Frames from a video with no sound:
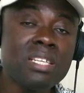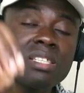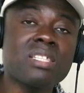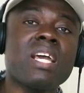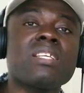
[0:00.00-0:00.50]

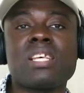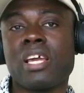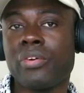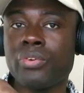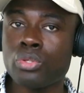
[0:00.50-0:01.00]
state
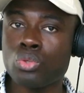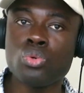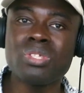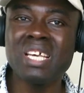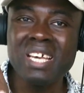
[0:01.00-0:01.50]
secondary
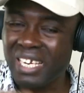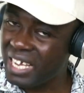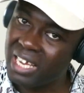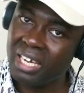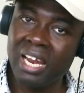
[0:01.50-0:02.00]
schools in
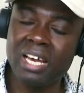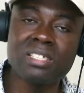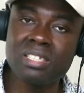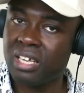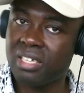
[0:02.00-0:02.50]
England, So